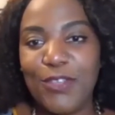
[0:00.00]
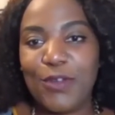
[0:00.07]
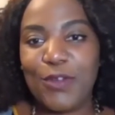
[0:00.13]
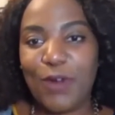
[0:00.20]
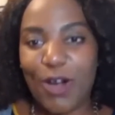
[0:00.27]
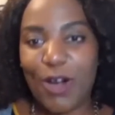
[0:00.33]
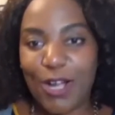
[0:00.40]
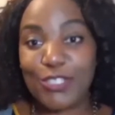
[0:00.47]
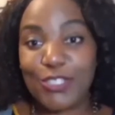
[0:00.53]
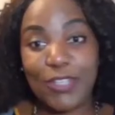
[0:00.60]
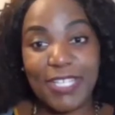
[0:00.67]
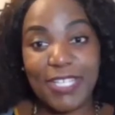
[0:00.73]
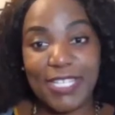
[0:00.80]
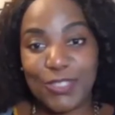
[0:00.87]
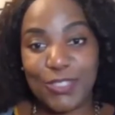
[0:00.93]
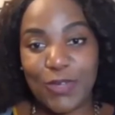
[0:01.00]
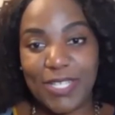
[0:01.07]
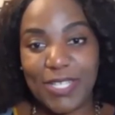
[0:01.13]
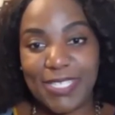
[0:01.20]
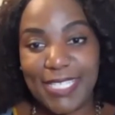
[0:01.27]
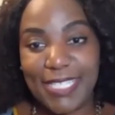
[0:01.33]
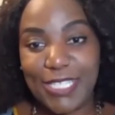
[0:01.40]
our journey as an
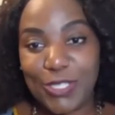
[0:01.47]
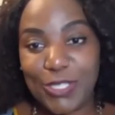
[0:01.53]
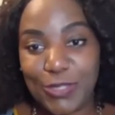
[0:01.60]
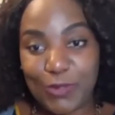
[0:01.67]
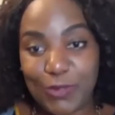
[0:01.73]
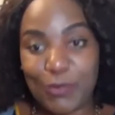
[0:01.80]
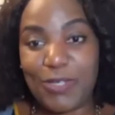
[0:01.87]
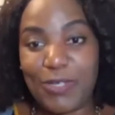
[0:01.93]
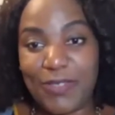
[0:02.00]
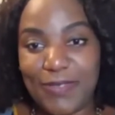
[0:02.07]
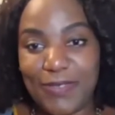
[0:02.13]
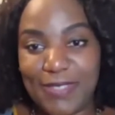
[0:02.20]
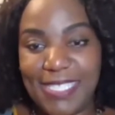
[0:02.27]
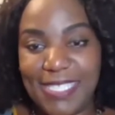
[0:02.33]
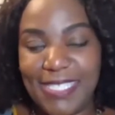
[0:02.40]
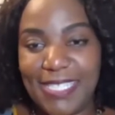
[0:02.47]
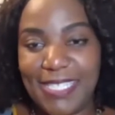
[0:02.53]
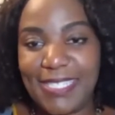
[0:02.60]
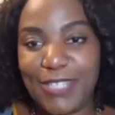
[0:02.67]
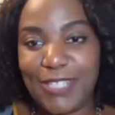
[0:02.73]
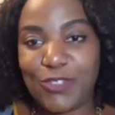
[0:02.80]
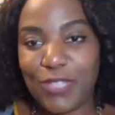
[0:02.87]
organization with DC
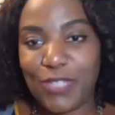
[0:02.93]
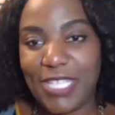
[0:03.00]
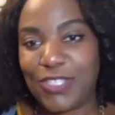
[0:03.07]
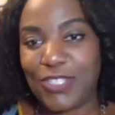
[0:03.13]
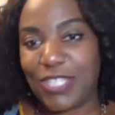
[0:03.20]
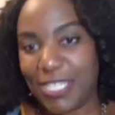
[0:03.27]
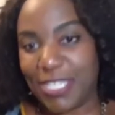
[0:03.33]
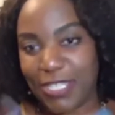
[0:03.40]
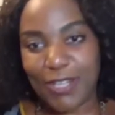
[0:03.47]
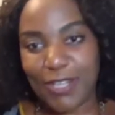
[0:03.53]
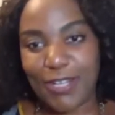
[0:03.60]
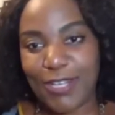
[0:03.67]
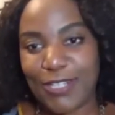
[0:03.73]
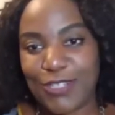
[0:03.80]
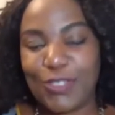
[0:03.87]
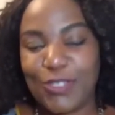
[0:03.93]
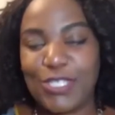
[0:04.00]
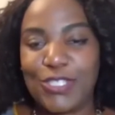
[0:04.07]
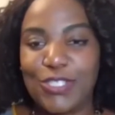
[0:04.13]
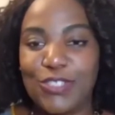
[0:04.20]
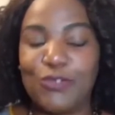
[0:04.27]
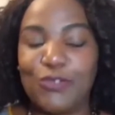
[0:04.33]
Central Kitchen and our
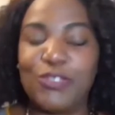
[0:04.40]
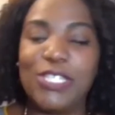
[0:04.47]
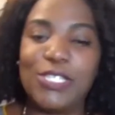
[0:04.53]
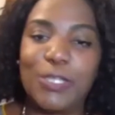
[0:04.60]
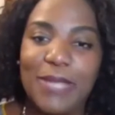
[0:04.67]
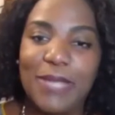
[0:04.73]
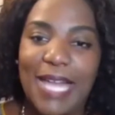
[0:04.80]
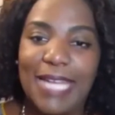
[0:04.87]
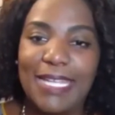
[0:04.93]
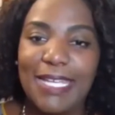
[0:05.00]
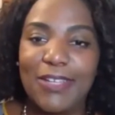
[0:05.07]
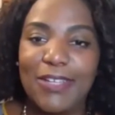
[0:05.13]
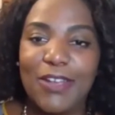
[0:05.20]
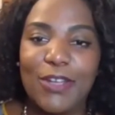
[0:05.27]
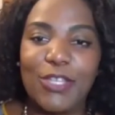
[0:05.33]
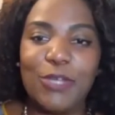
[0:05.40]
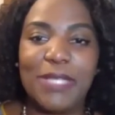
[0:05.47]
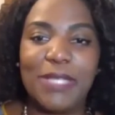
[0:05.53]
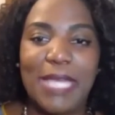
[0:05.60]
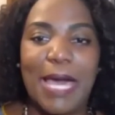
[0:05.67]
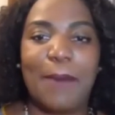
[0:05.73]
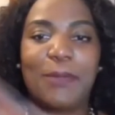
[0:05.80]
strategic planning and our human
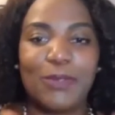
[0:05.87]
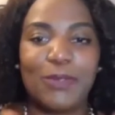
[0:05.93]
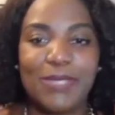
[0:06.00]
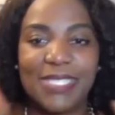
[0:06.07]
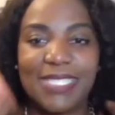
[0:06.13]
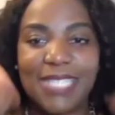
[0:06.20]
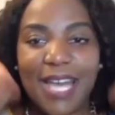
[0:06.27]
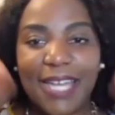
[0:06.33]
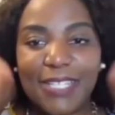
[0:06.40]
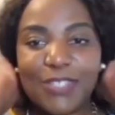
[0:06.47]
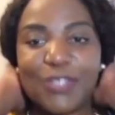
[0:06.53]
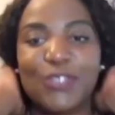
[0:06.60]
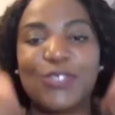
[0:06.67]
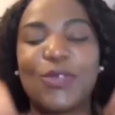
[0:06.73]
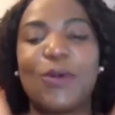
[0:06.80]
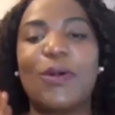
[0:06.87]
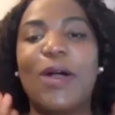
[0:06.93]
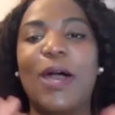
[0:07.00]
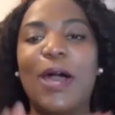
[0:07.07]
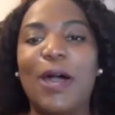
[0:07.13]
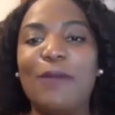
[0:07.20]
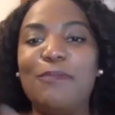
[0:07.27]
capital design. And so
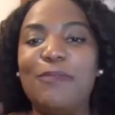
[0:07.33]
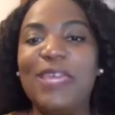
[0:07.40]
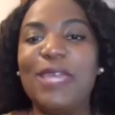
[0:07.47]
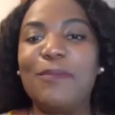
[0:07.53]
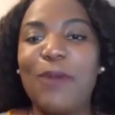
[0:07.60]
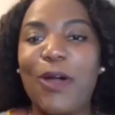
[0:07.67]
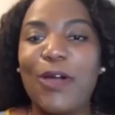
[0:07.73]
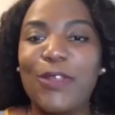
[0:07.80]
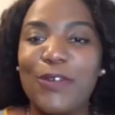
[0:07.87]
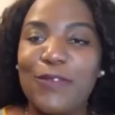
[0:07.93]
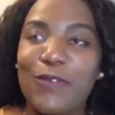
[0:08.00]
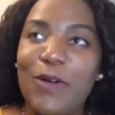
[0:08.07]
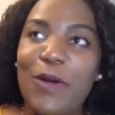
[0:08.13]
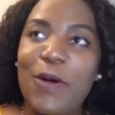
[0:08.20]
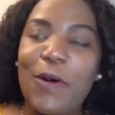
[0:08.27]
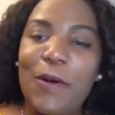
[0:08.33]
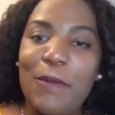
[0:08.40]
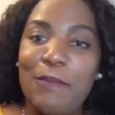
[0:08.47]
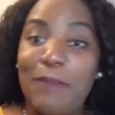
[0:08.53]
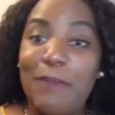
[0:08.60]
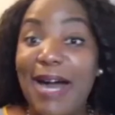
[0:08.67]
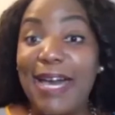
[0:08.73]
a big part of
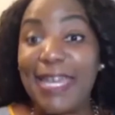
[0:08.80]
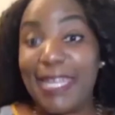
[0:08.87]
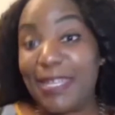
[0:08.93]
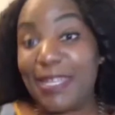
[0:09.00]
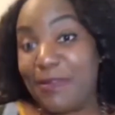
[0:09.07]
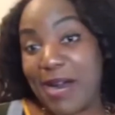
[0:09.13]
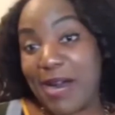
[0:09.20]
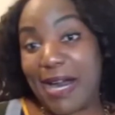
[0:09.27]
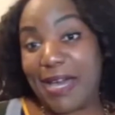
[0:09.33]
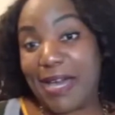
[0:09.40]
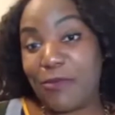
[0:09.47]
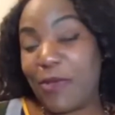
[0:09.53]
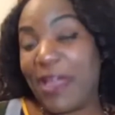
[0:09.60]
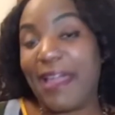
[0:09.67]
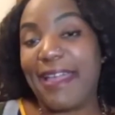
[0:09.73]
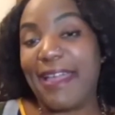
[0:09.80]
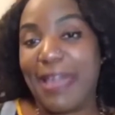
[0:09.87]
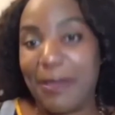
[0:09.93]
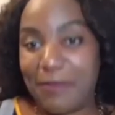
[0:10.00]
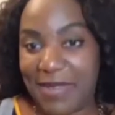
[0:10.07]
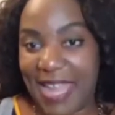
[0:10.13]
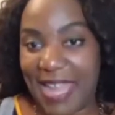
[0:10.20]
my where I
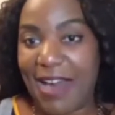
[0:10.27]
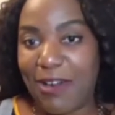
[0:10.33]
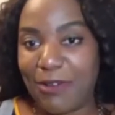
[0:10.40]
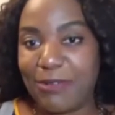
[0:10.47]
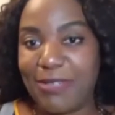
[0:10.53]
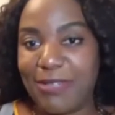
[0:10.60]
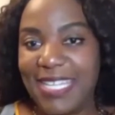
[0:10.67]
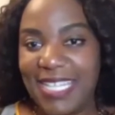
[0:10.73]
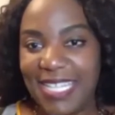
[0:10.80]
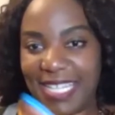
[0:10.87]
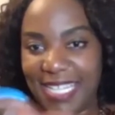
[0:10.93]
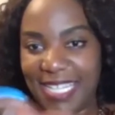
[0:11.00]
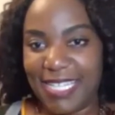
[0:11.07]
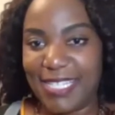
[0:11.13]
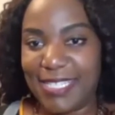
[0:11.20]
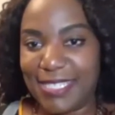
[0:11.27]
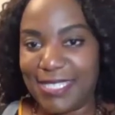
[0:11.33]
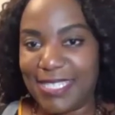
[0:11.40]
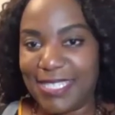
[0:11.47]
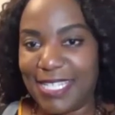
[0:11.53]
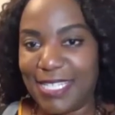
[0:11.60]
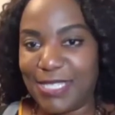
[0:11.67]
am now
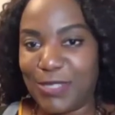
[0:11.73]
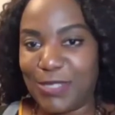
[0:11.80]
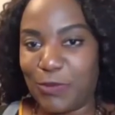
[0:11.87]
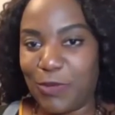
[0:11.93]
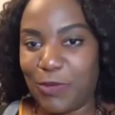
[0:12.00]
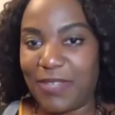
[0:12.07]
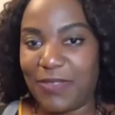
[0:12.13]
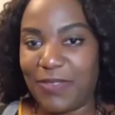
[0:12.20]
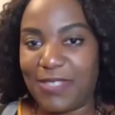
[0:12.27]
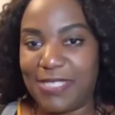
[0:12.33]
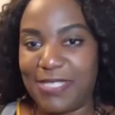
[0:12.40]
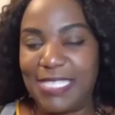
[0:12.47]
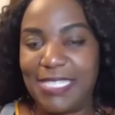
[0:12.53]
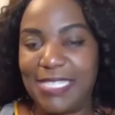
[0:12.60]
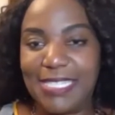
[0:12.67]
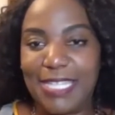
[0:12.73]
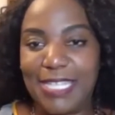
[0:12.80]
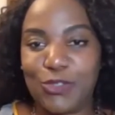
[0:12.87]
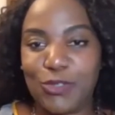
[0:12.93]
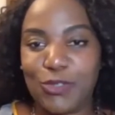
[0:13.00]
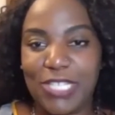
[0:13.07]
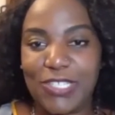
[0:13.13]
is with DC
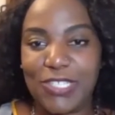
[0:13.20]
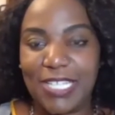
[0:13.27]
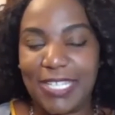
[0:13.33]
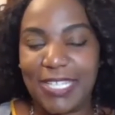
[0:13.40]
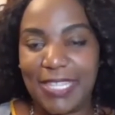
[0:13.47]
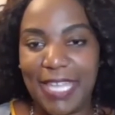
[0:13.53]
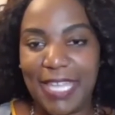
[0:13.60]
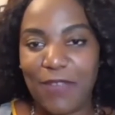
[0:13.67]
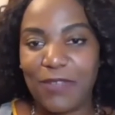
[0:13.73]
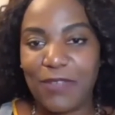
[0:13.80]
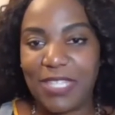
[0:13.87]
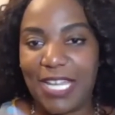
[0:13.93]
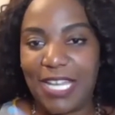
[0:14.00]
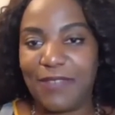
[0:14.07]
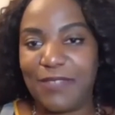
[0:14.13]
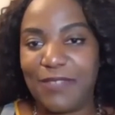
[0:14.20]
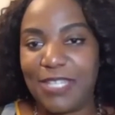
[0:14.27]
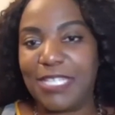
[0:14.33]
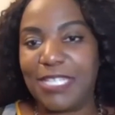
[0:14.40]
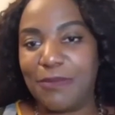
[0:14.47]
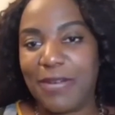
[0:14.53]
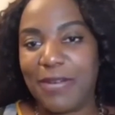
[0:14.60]
Central Kitchen. I think everything I've done
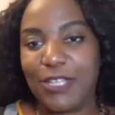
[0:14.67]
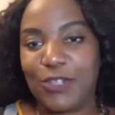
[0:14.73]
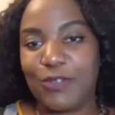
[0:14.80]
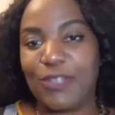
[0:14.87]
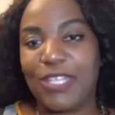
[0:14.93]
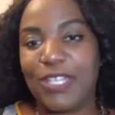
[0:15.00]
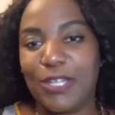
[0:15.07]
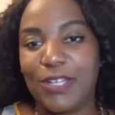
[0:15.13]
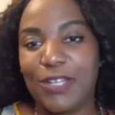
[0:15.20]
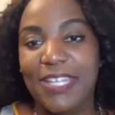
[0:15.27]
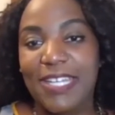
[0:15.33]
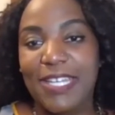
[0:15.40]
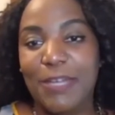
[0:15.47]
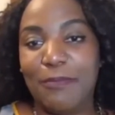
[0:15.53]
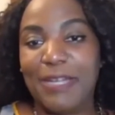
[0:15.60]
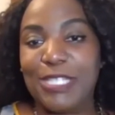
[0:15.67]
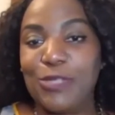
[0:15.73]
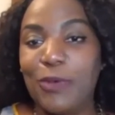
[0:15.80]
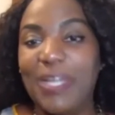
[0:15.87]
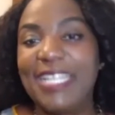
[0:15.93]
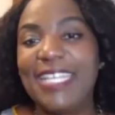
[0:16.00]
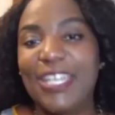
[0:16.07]
in my career, my
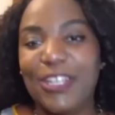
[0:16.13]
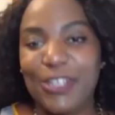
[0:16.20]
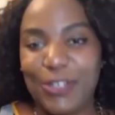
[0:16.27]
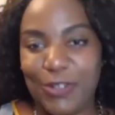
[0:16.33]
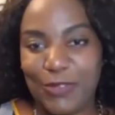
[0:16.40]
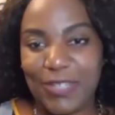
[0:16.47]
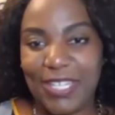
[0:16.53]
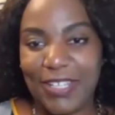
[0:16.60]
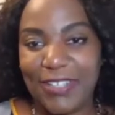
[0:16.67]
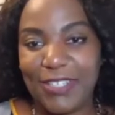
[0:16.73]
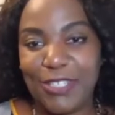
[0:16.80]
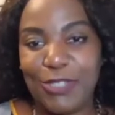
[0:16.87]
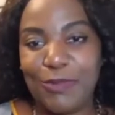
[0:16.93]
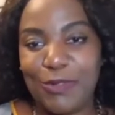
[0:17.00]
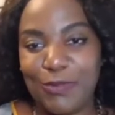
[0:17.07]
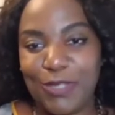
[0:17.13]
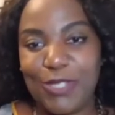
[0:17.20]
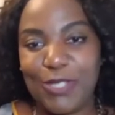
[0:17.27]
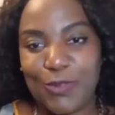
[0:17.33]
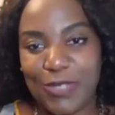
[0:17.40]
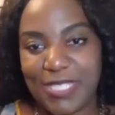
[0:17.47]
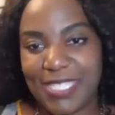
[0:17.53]
20-year career in human
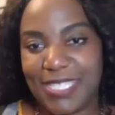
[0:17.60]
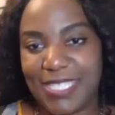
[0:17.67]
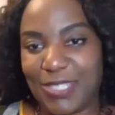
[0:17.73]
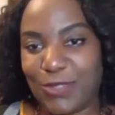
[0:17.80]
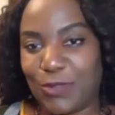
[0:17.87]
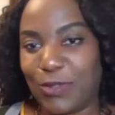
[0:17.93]
resources is